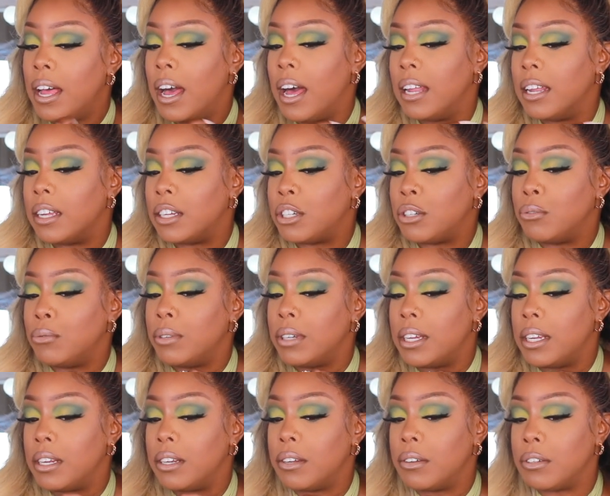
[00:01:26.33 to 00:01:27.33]
unless you
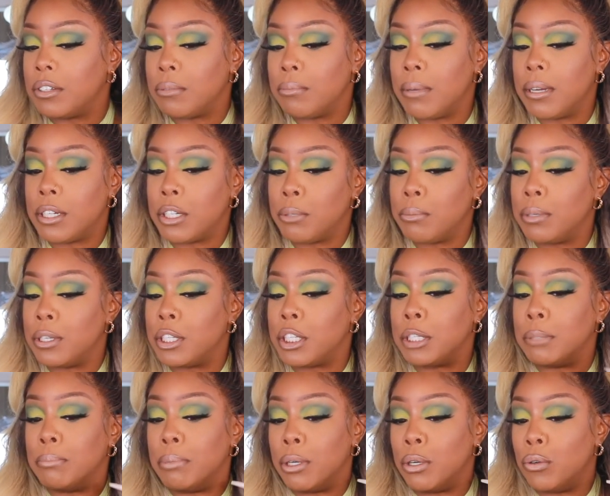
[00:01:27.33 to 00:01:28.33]
need those
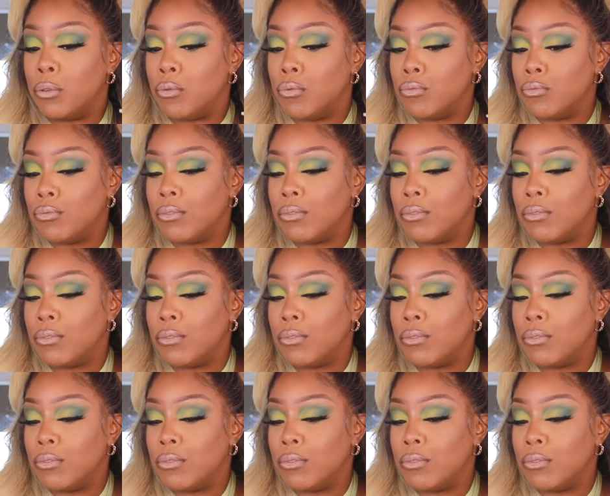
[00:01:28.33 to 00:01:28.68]
measurements, boo.